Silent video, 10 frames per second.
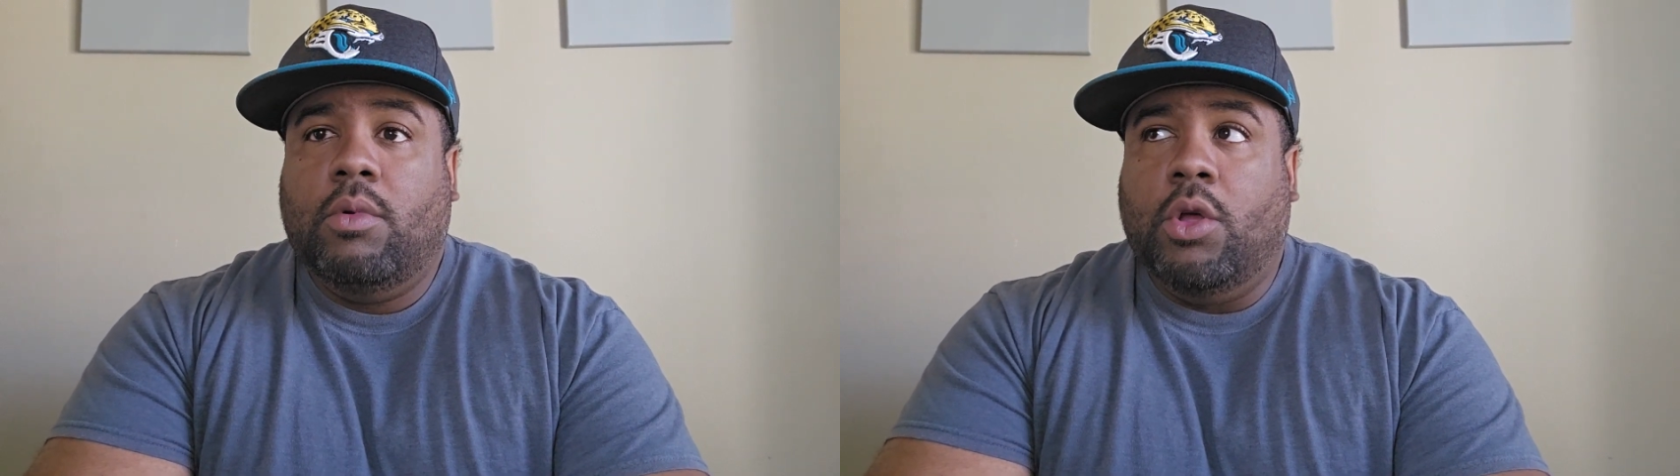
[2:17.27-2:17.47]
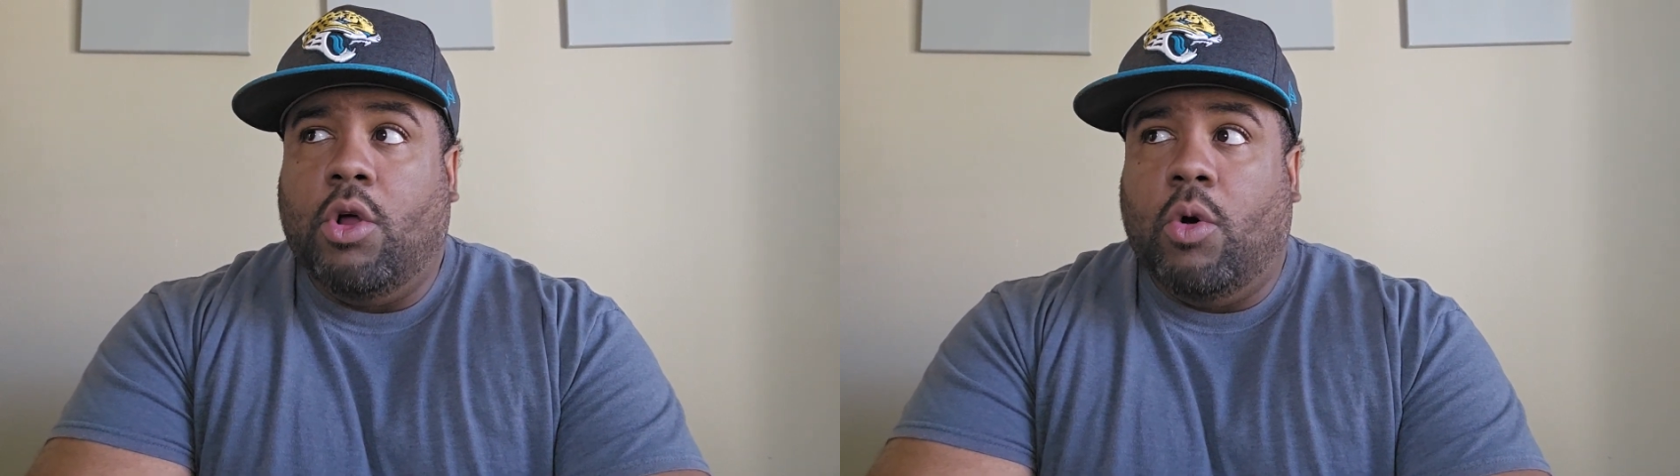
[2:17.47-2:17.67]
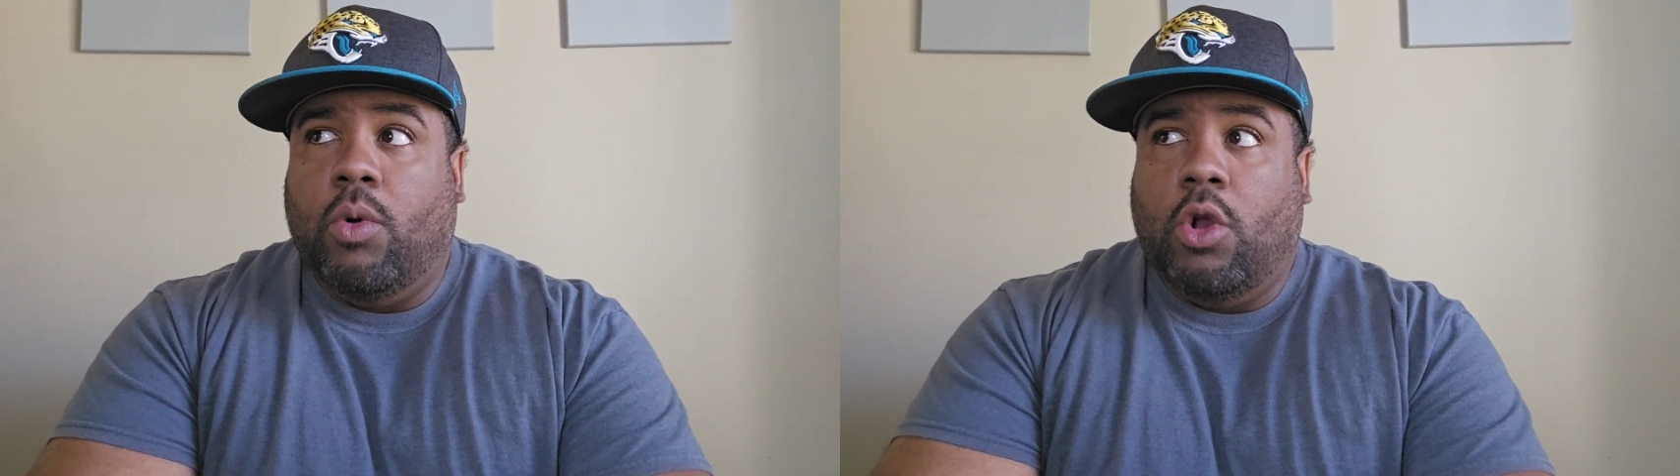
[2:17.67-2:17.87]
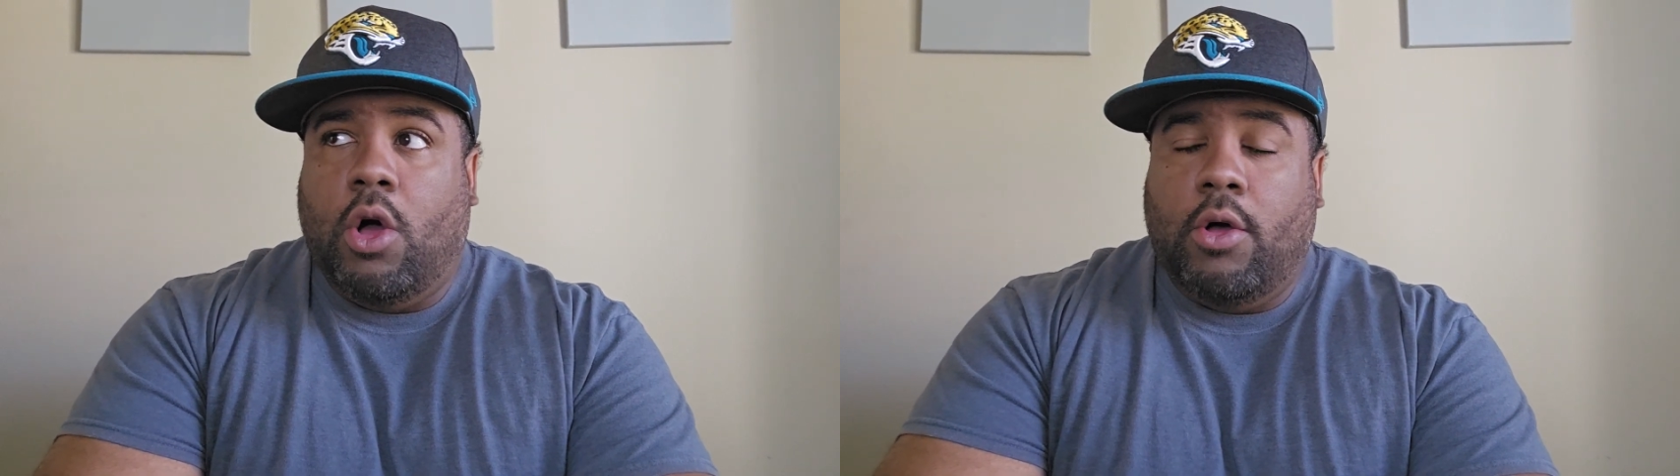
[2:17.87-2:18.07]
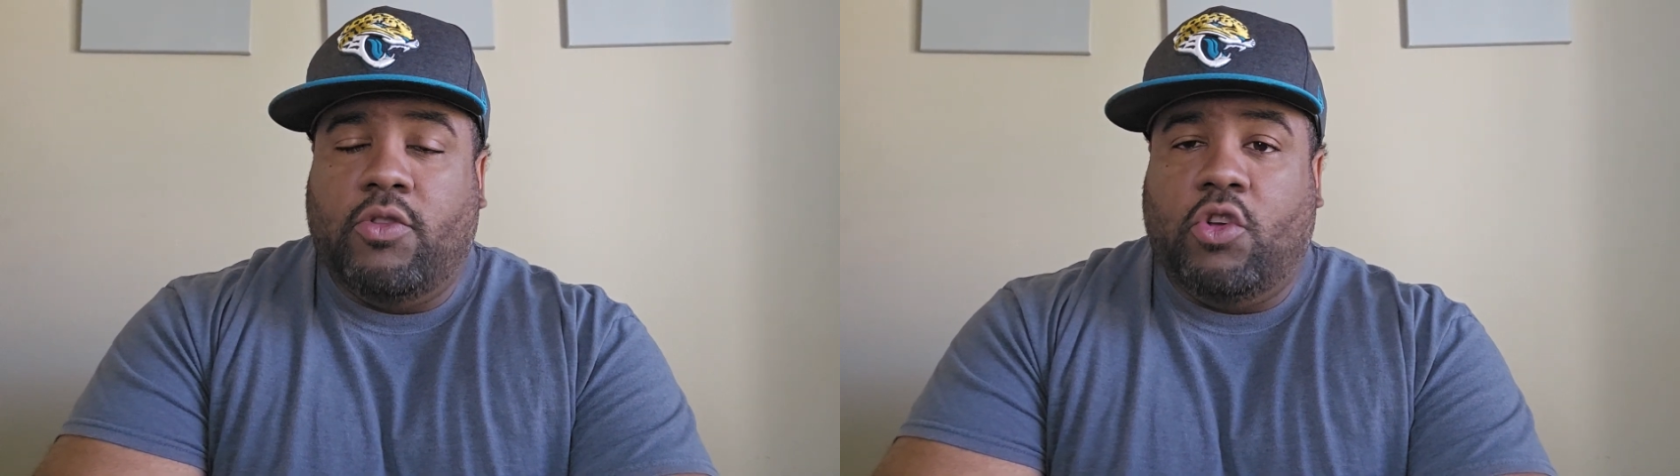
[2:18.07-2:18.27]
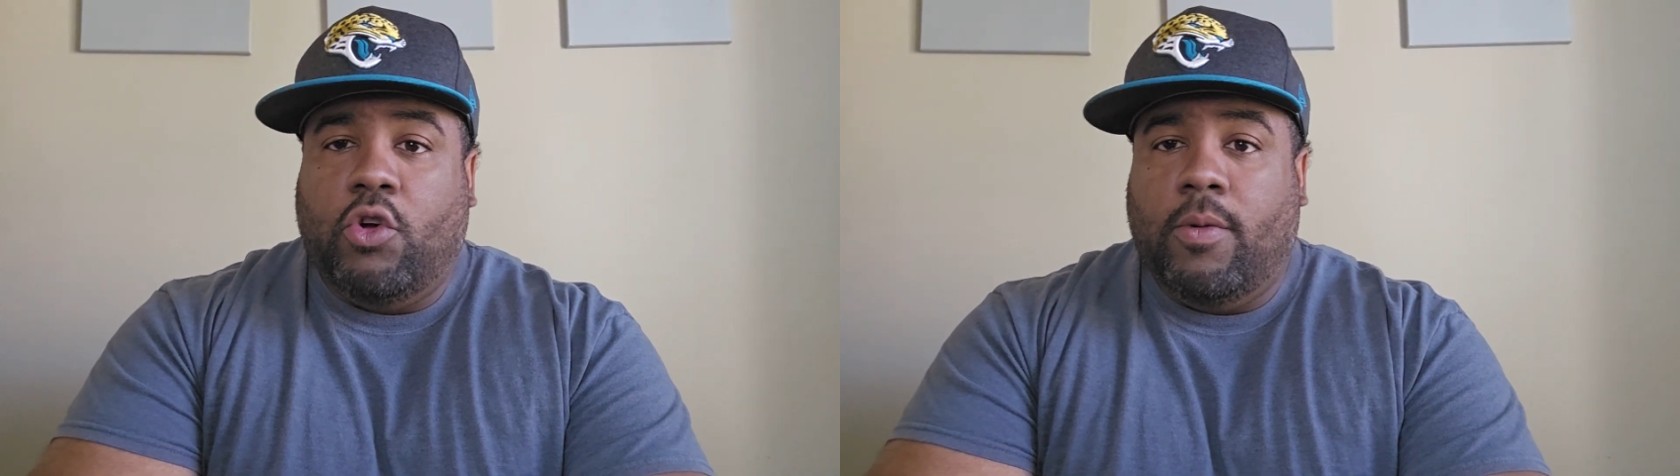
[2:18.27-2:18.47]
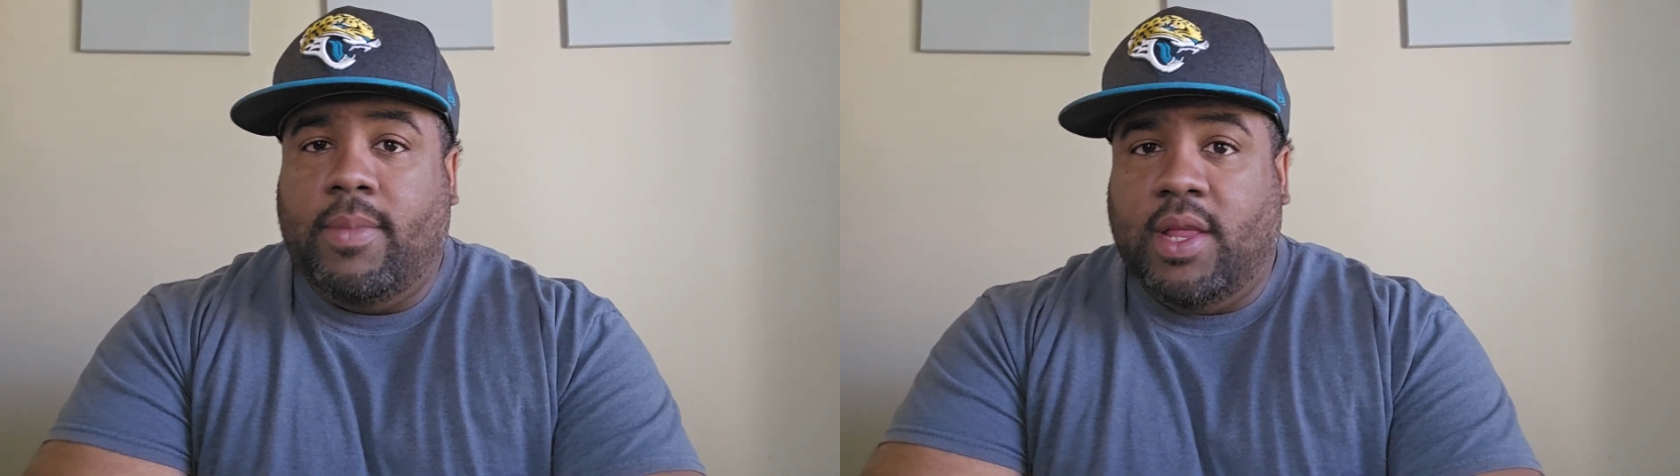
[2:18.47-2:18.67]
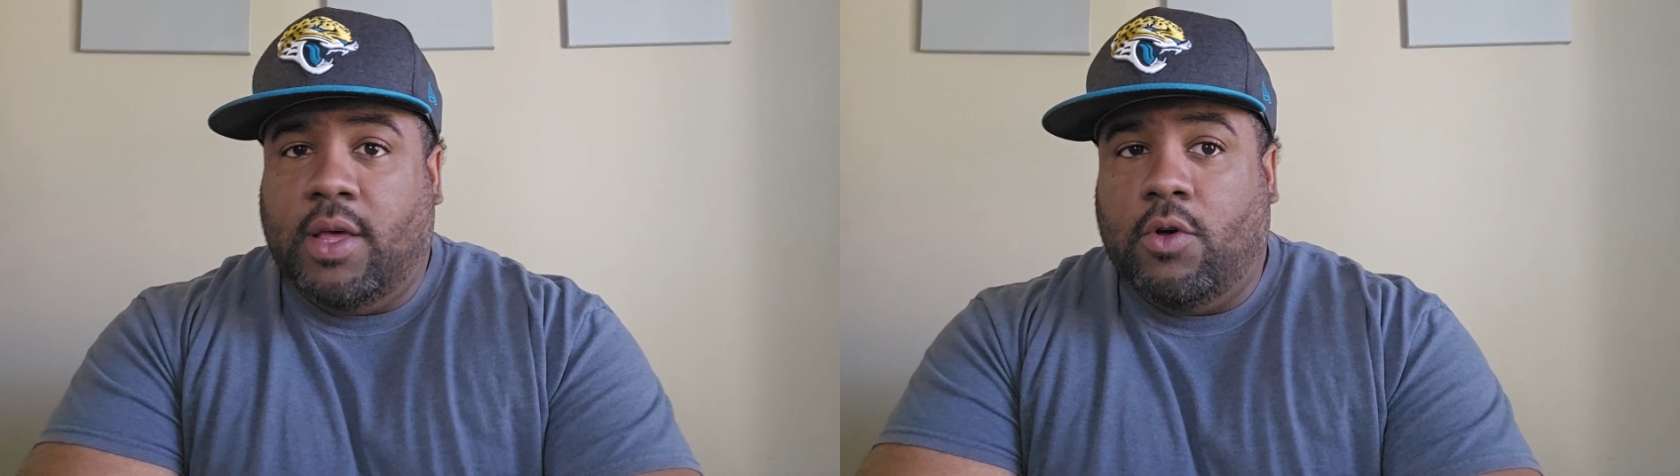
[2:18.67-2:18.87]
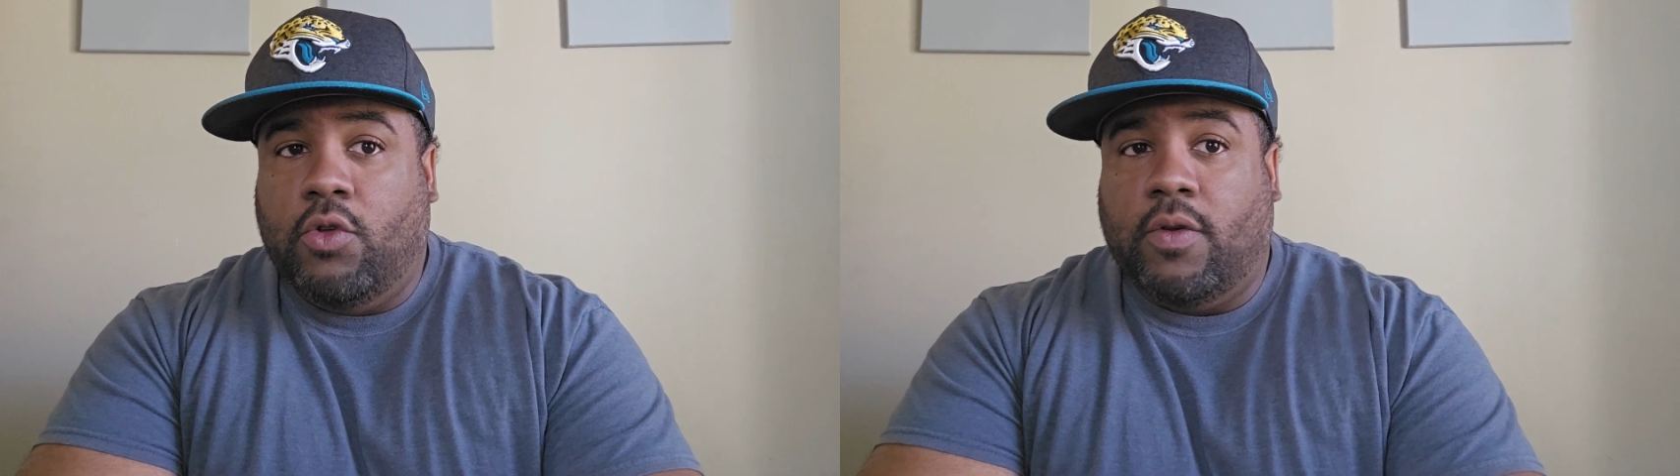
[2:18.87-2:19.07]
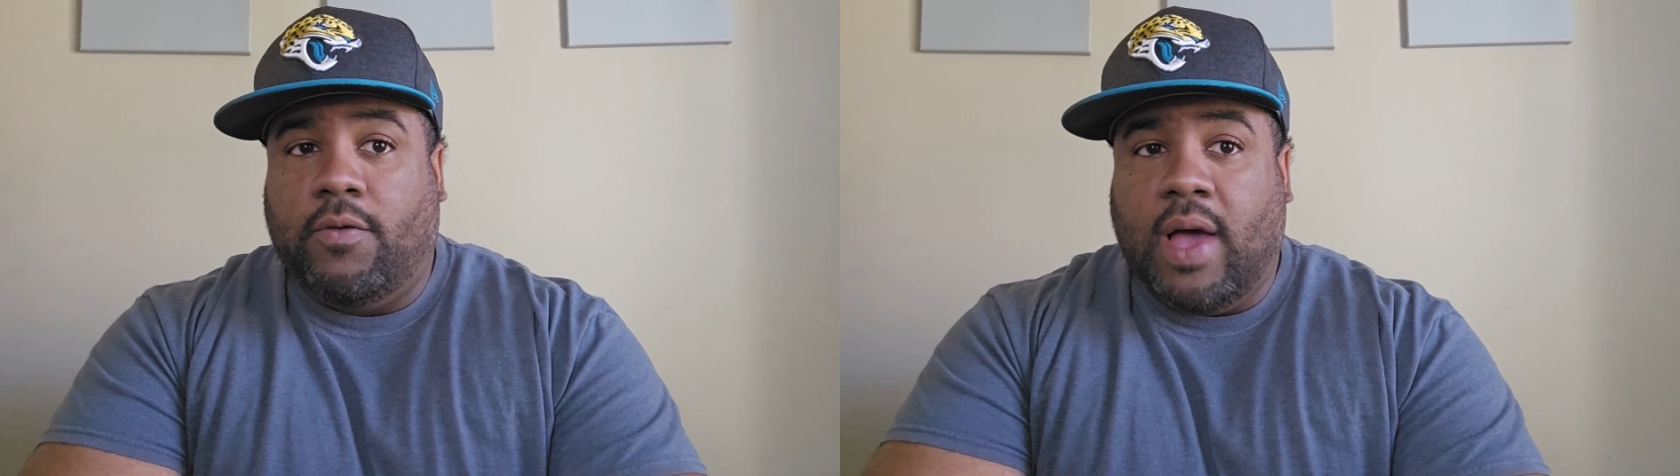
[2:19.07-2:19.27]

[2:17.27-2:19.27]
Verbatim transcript: you know, long-term deals of